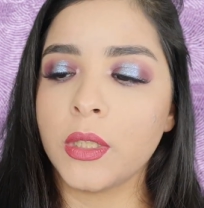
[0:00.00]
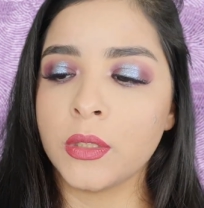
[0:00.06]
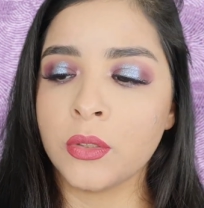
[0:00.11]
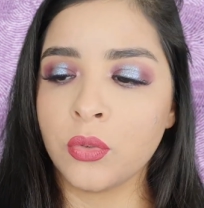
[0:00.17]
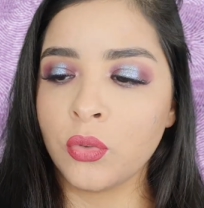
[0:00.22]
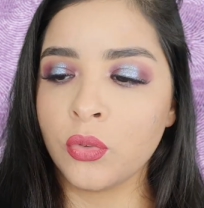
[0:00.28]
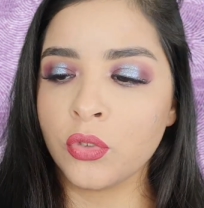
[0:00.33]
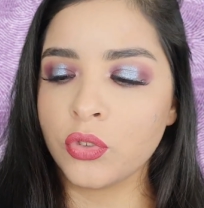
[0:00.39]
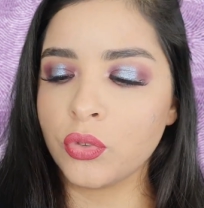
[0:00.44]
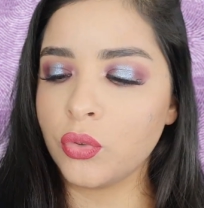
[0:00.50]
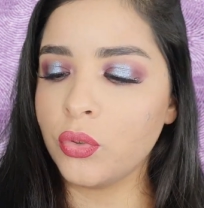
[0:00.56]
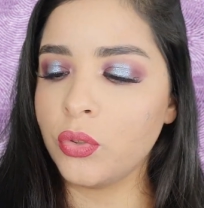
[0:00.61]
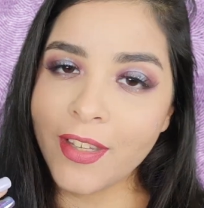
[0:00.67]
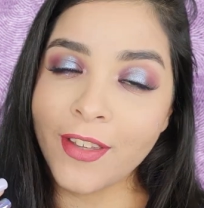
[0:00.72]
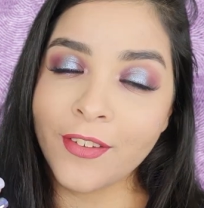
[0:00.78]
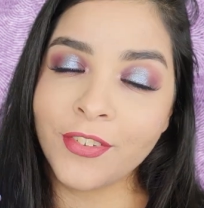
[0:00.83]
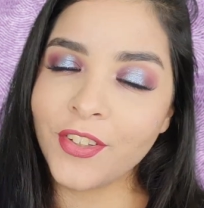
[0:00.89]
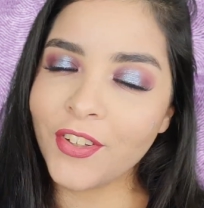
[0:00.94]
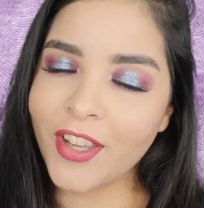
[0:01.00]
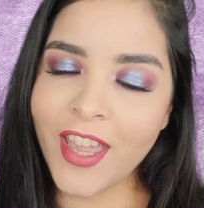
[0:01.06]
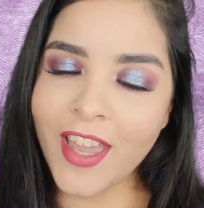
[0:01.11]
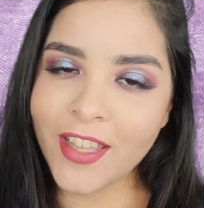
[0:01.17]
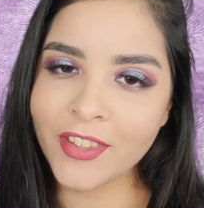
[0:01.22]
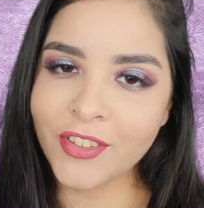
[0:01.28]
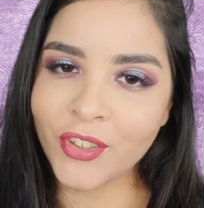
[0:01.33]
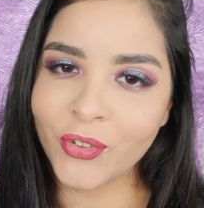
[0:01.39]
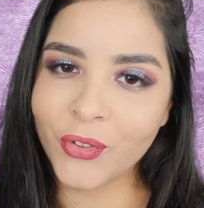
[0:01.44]
And also if you
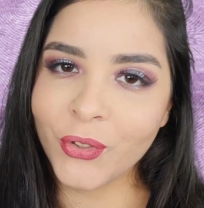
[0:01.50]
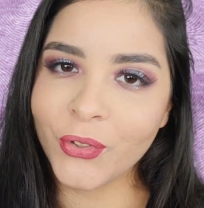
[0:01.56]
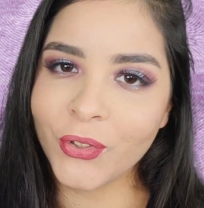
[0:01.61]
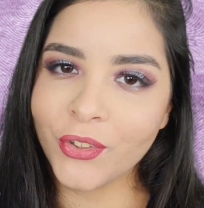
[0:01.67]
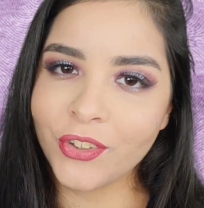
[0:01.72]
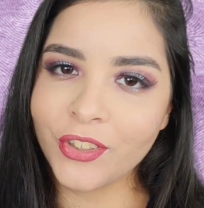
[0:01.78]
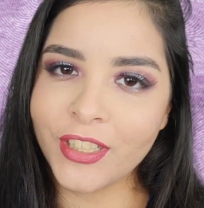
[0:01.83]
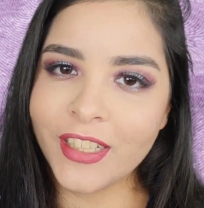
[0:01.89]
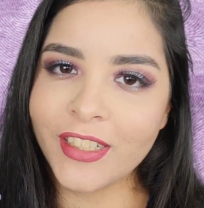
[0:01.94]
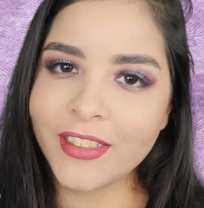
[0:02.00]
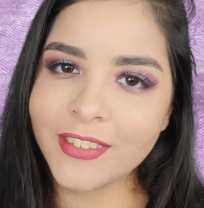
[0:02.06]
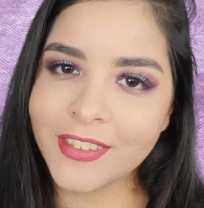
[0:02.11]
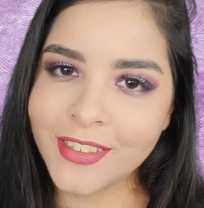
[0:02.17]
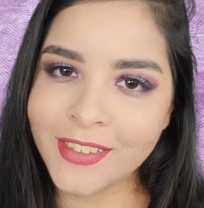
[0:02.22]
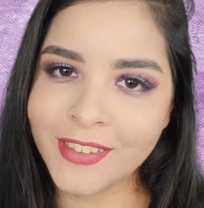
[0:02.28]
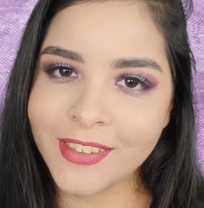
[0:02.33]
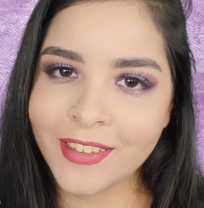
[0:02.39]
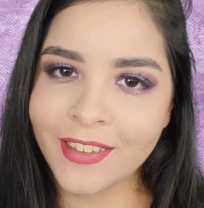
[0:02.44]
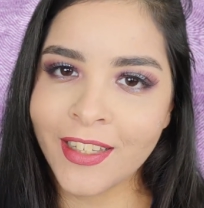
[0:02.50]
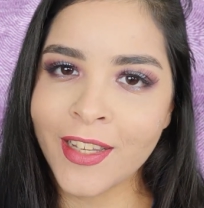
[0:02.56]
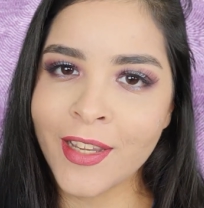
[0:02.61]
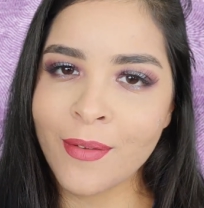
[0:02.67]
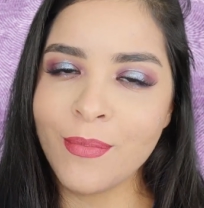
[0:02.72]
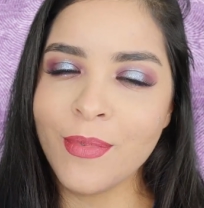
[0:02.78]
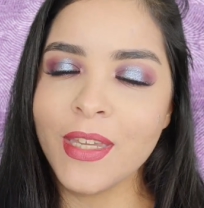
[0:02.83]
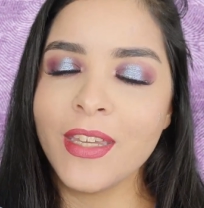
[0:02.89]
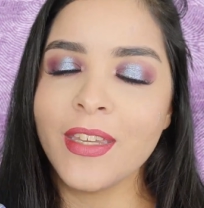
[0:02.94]
can't grow your nails
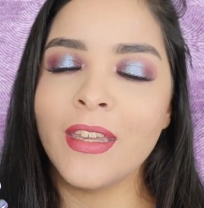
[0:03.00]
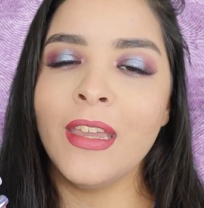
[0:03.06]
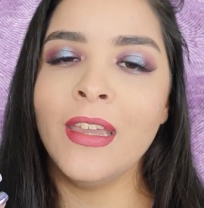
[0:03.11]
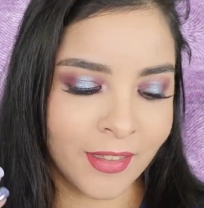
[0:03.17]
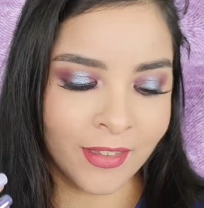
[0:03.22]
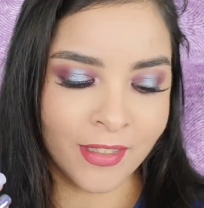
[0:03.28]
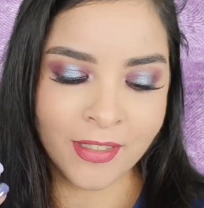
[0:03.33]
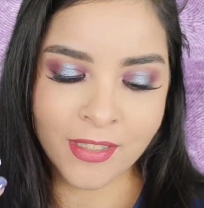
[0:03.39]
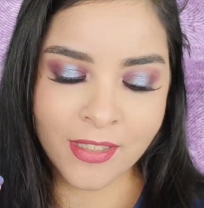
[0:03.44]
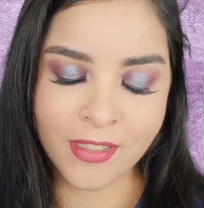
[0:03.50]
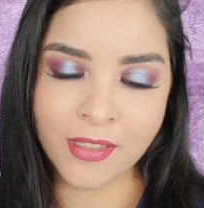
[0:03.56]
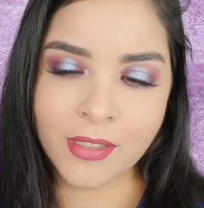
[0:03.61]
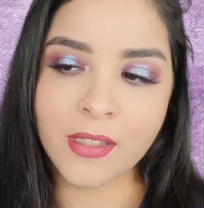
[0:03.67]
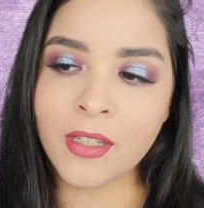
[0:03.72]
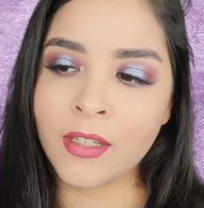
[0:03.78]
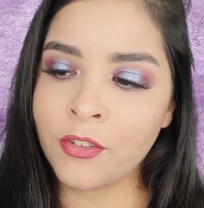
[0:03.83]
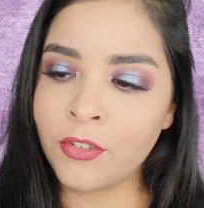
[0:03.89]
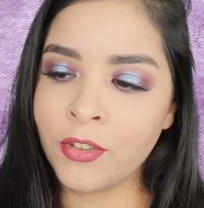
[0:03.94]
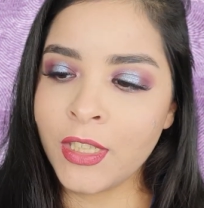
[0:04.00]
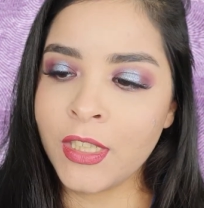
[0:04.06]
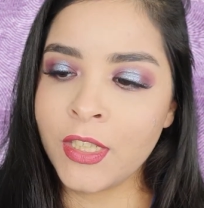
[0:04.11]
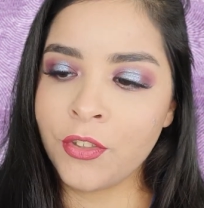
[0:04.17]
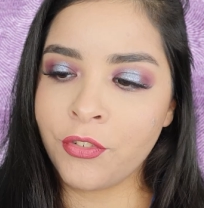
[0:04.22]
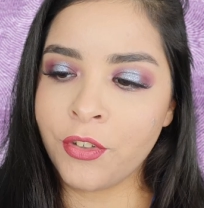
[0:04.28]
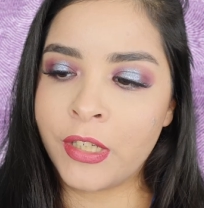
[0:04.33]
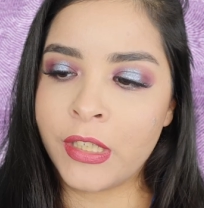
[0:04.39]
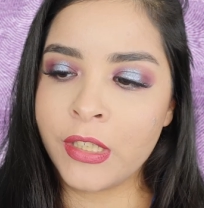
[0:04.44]
like me, this is a
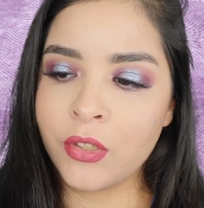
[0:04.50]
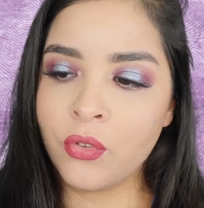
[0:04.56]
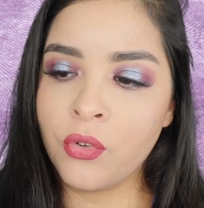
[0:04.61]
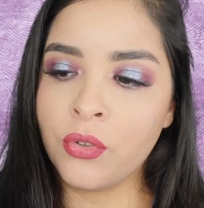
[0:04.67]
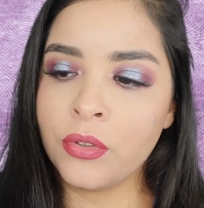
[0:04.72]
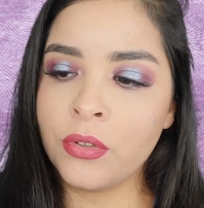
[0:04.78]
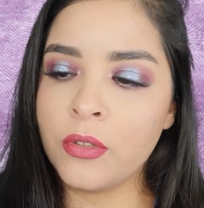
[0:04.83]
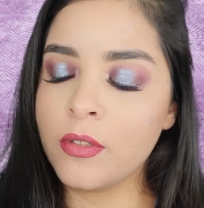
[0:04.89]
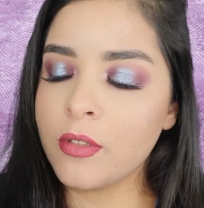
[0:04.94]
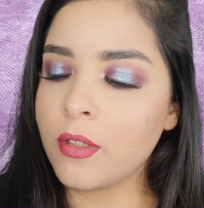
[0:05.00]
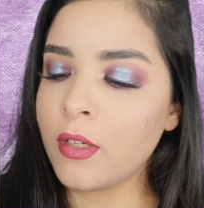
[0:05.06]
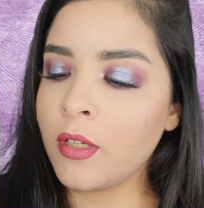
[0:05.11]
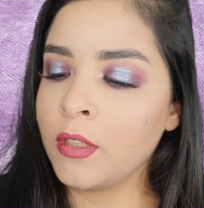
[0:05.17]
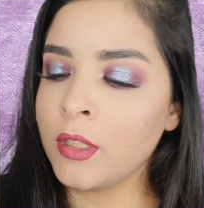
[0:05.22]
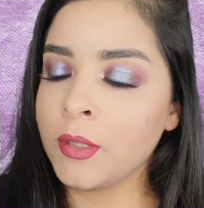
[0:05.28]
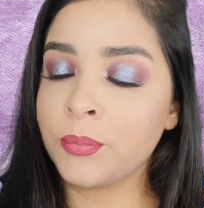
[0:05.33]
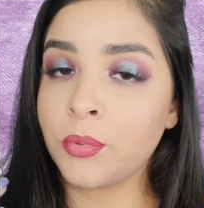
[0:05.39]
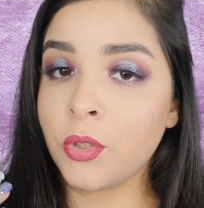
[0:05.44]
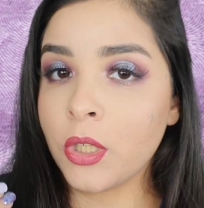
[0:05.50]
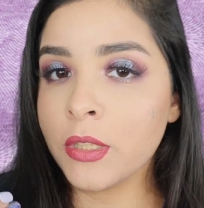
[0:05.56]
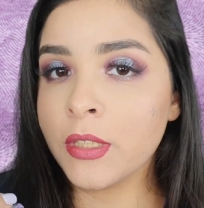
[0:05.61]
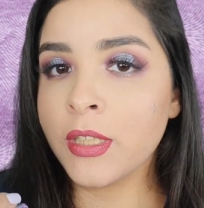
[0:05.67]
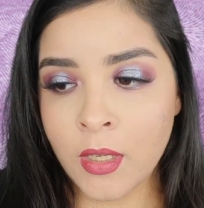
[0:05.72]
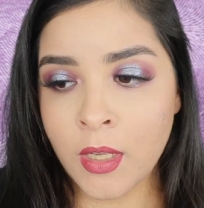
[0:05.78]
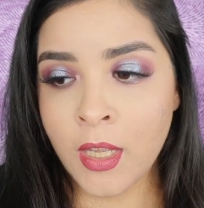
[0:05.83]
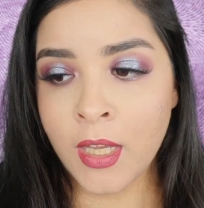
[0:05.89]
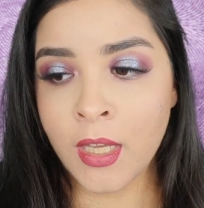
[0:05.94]
really good
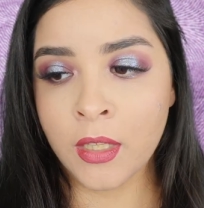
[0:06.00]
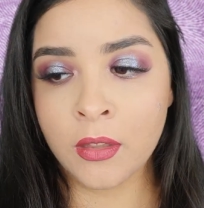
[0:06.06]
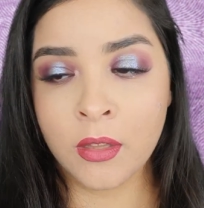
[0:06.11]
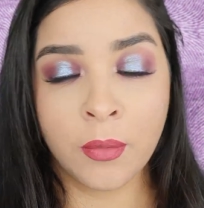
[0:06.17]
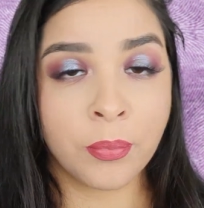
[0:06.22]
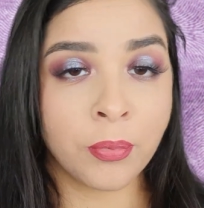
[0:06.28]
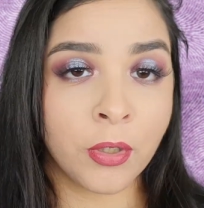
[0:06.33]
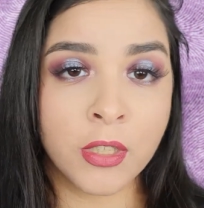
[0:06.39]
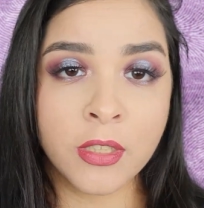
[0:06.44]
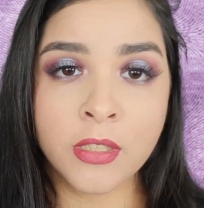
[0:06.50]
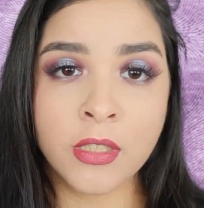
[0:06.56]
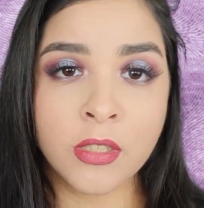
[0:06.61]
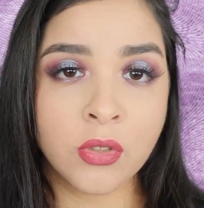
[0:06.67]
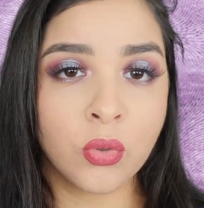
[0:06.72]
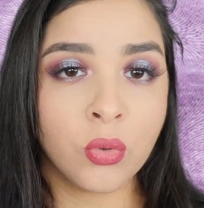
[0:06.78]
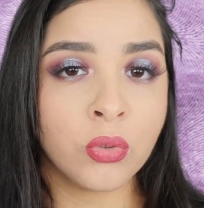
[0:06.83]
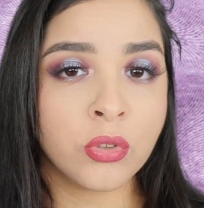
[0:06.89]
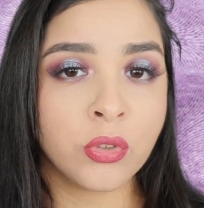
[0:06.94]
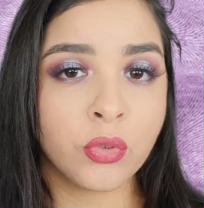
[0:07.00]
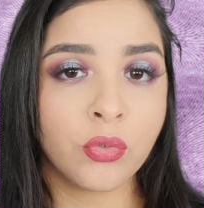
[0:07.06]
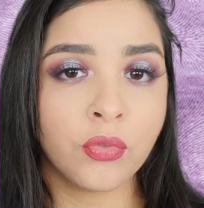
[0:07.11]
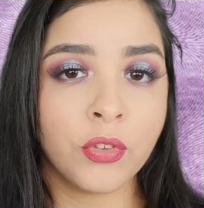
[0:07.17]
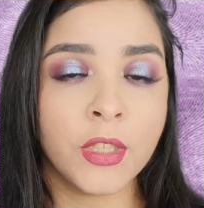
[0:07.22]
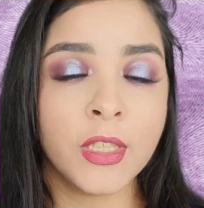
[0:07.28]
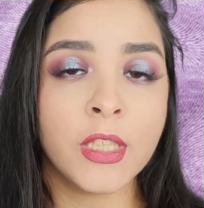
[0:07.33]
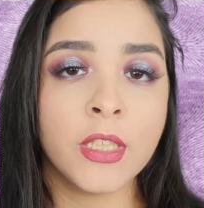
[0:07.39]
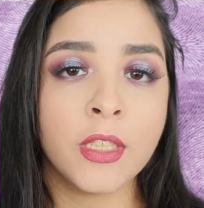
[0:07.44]
product, and the price is also
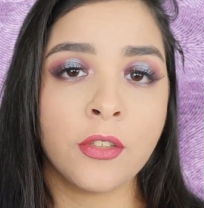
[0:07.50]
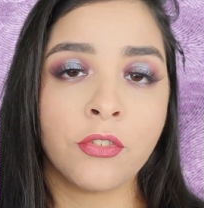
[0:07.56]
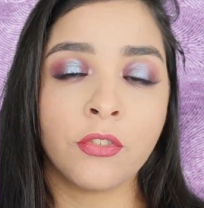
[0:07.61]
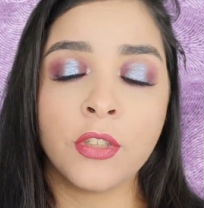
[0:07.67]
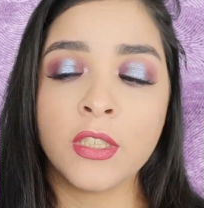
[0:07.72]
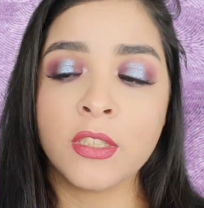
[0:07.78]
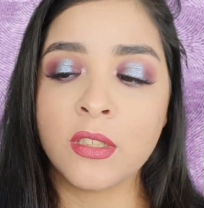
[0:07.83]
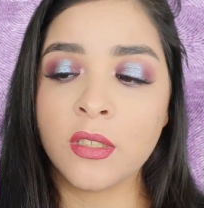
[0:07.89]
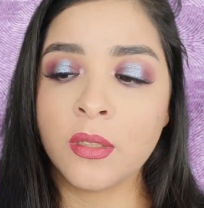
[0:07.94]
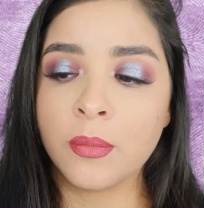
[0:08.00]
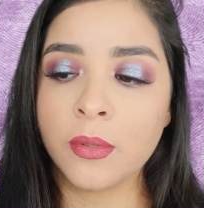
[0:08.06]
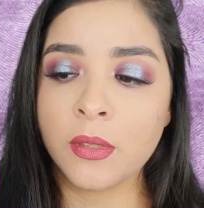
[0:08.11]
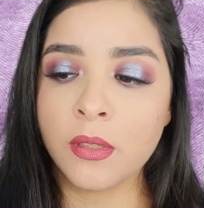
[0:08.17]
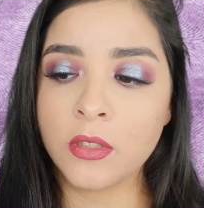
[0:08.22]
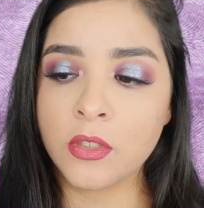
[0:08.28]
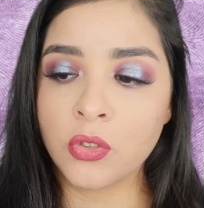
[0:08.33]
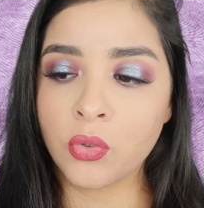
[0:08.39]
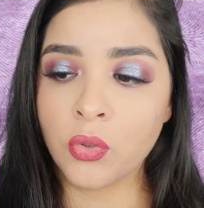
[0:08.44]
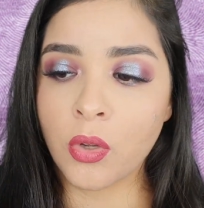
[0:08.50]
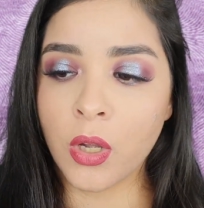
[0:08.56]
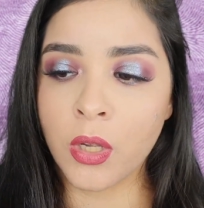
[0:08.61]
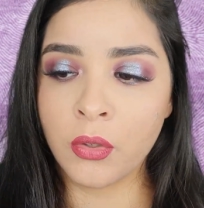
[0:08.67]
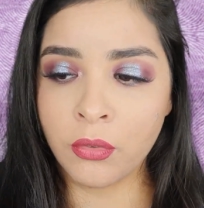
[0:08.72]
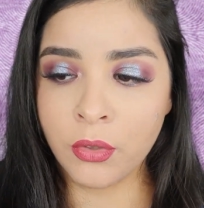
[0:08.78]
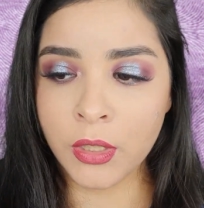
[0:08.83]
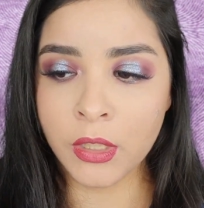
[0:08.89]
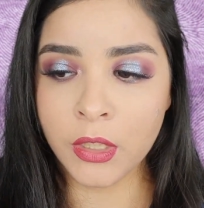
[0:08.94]
really reasonable, so I
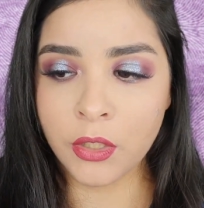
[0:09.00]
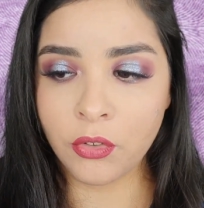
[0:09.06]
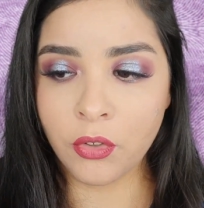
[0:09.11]
really